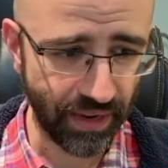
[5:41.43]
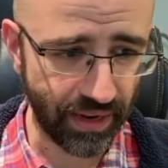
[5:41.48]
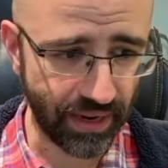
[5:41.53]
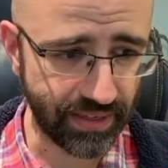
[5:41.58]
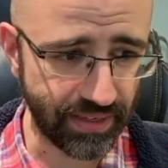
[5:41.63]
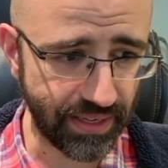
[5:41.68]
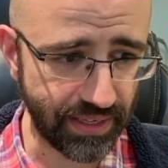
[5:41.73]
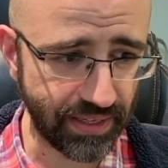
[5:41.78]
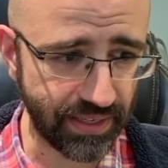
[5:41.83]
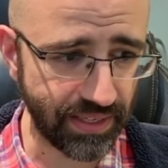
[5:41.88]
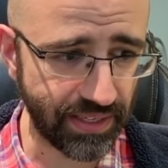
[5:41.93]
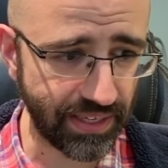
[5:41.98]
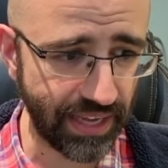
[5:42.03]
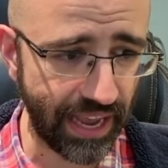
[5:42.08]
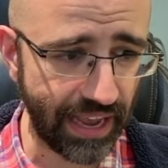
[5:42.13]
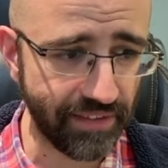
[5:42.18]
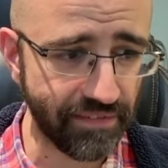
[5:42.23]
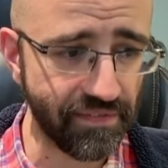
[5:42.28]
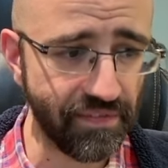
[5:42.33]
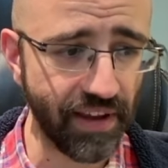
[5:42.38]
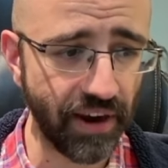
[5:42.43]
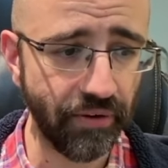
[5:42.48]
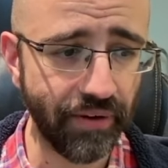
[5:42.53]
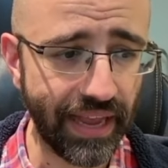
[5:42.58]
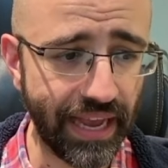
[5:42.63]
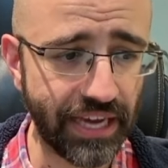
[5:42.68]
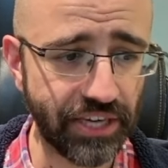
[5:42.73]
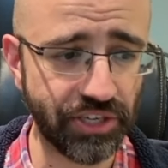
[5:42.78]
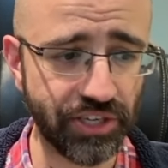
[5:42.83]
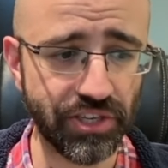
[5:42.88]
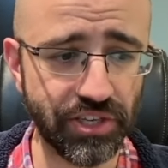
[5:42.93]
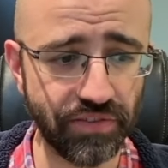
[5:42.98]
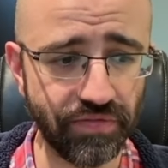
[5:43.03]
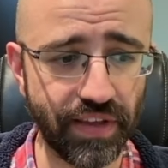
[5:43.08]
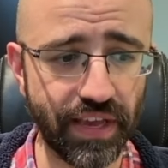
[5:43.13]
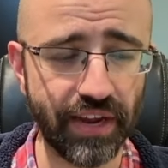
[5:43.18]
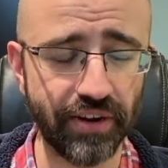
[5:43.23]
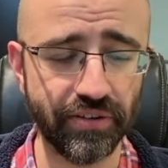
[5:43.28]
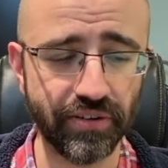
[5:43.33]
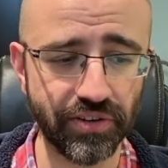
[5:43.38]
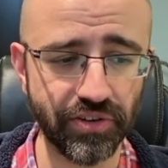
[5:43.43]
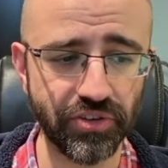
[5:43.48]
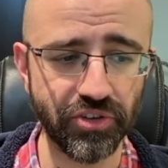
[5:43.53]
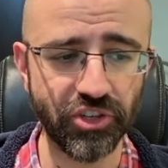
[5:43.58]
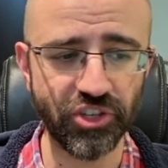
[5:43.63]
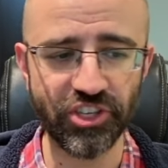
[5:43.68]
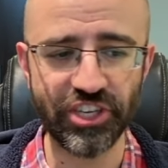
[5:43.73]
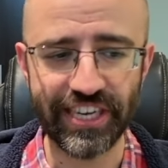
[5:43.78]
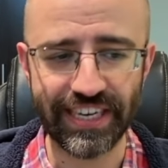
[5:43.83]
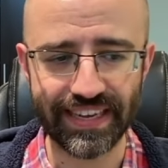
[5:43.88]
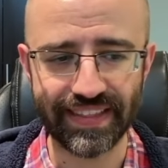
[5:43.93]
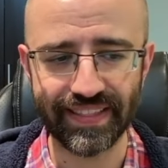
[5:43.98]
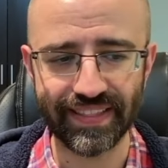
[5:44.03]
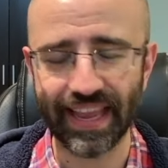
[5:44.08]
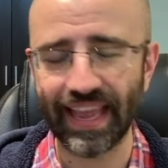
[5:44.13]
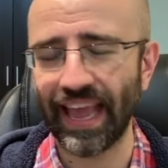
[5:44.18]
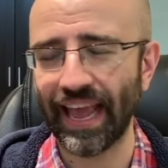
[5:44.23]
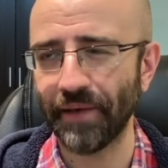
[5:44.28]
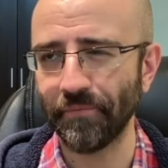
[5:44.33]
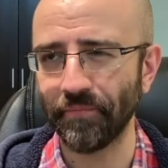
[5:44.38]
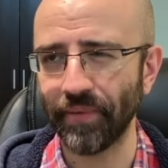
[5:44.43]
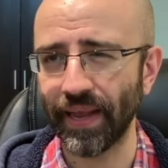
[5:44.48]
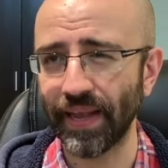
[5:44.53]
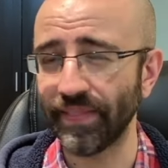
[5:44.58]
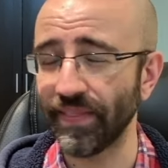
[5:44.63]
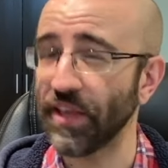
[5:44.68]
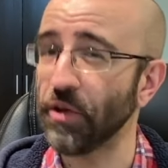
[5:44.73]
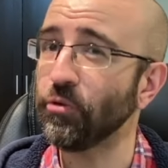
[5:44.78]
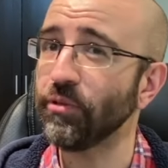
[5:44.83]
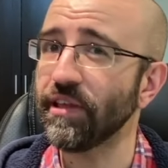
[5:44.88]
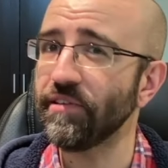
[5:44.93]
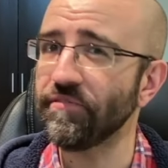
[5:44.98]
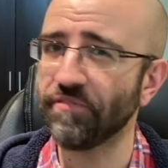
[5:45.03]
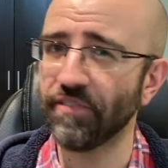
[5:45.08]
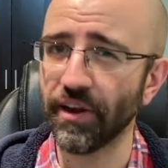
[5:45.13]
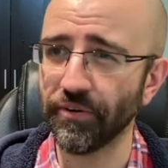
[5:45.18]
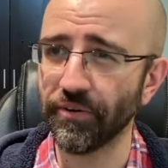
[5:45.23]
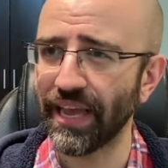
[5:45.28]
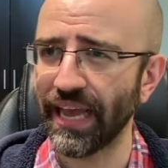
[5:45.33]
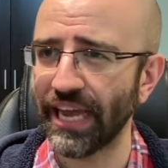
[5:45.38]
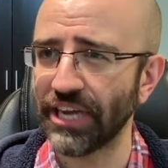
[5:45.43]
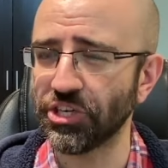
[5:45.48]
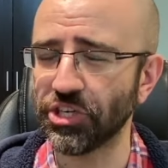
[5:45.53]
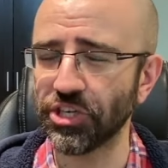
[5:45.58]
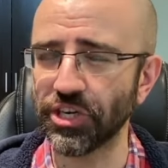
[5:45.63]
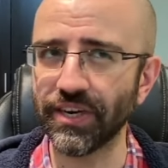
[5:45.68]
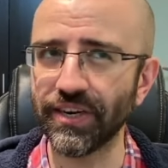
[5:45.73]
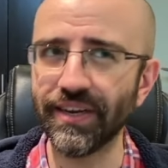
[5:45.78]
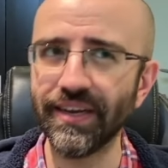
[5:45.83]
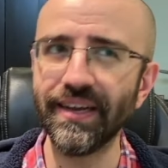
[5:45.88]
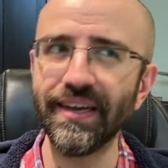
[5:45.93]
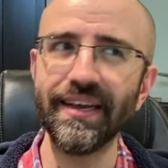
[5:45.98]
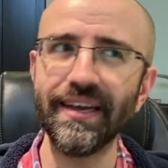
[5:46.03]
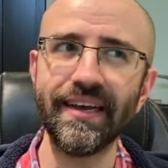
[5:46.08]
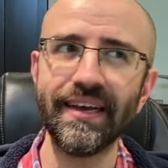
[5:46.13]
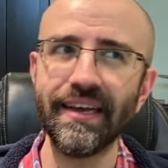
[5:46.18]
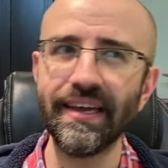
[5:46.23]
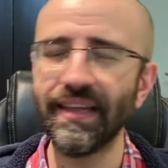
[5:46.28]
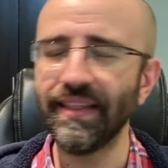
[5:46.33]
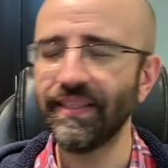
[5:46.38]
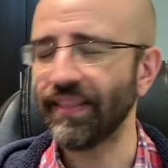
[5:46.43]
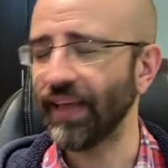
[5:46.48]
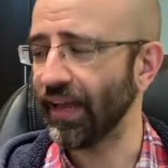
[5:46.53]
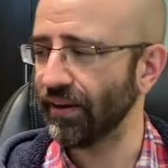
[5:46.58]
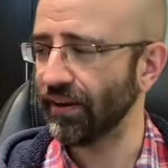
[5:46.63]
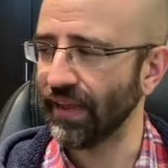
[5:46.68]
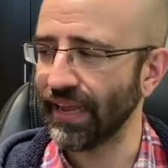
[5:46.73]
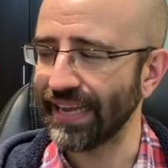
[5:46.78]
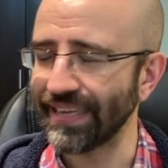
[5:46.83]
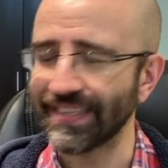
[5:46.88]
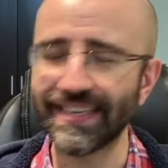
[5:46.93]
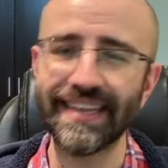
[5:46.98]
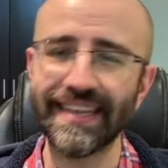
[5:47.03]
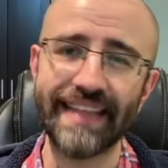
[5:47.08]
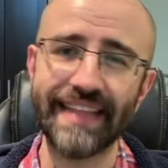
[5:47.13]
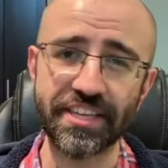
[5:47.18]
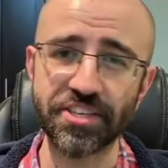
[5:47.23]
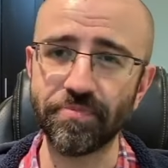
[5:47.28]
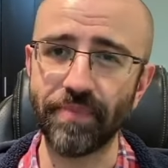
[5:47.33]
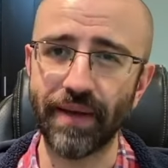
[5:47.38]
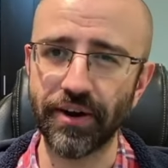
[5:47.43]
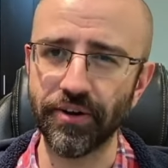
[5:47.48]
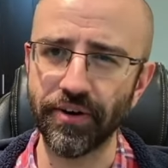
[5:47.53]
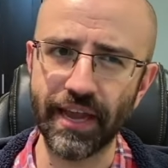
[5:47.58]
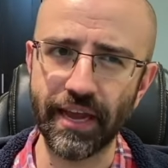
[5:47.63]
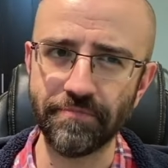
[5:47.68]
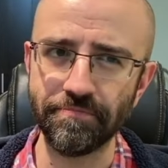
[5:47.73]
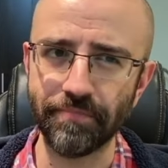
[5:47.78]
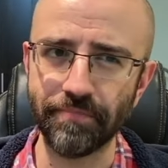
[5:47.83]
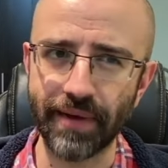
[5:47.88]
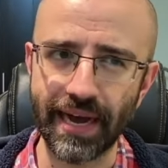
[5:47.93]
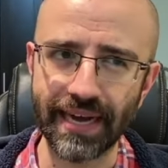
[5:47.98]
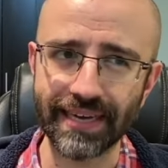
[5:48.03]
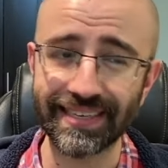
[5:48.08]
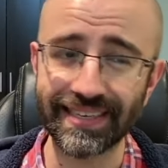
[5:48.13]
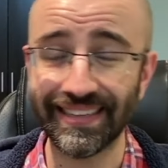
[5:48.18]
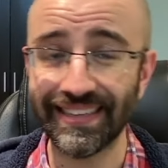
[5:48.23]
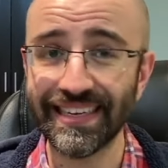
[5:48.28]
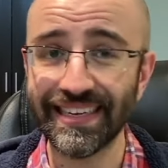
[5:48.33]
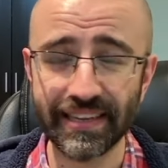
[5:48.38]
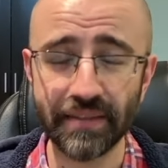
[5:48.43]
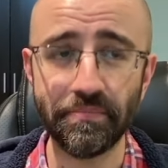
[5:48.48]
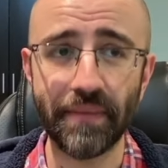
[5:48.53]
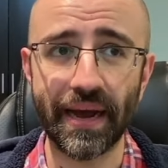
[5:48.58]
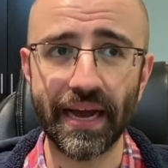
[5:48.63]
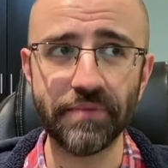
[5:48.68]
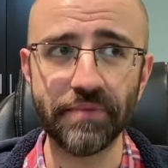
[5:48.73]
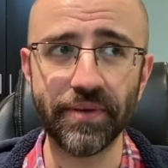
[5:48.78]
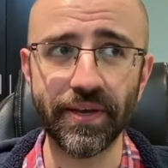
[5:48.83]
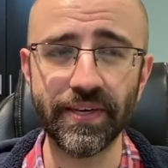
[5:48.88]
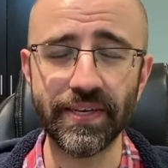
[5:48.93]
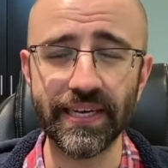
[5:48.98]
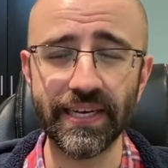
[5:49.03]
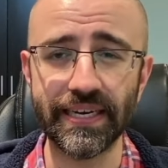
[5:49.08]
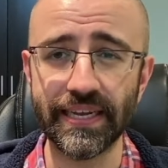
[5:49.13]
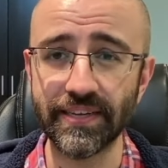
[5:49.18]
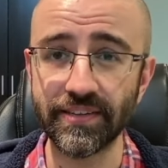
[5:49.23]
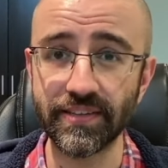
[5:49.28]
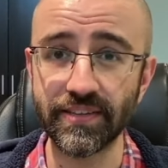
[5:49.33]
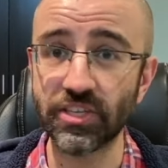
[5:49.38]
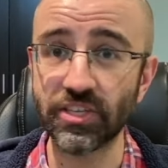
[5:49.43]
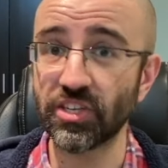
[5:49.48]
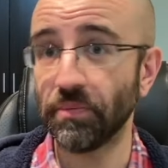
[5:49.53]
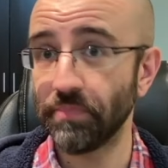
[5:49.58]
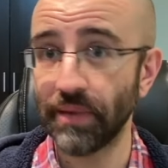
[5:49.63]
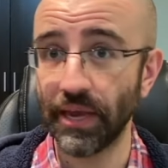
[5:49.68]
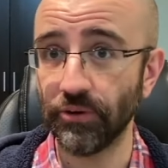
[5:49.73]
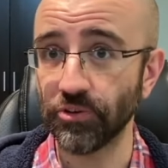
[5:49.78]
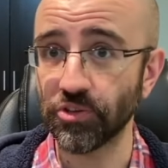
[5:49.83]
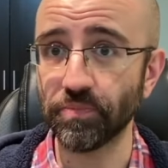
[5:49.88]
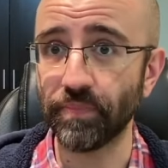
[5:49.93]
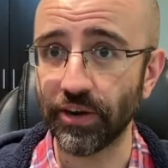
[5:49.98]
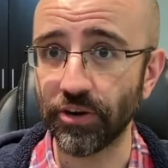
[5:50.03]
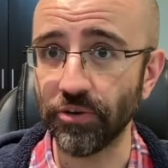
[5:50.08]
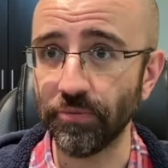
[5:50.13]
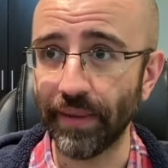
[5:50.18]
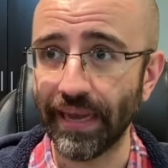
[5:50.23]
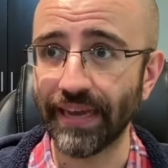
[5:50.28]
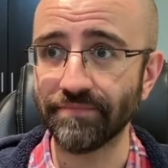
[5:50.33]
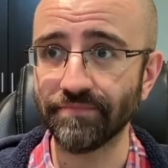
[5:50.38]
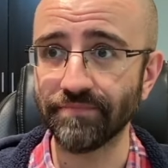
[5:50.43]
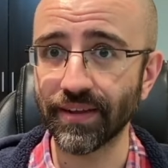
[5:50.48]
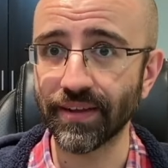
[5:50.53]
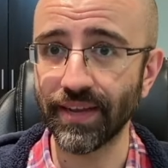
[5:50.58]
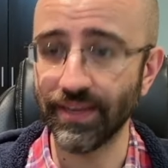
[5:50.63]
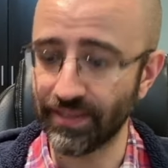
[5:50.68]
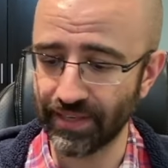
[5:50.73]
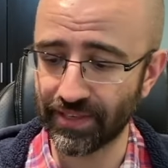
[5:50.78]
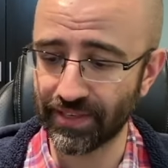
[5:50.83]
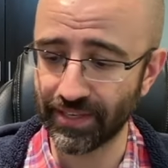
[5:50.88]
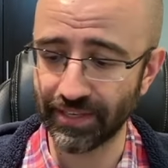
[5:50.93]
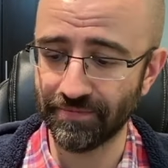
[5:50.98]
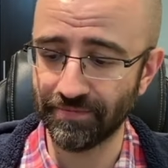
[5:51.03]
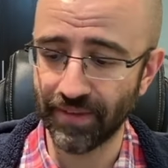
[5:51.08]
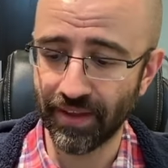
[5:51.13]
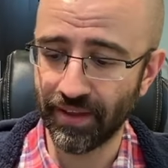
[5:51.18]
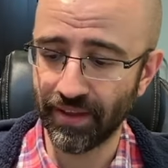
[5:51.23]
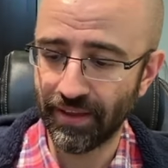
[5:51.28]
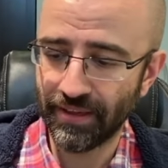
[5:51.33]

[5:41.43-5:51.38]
Because this is saying variations of characters seen in the campaign. The only variation that is in that Spider-Geddon box, at least in my opinion, is the symbiote Spider-Man because it's a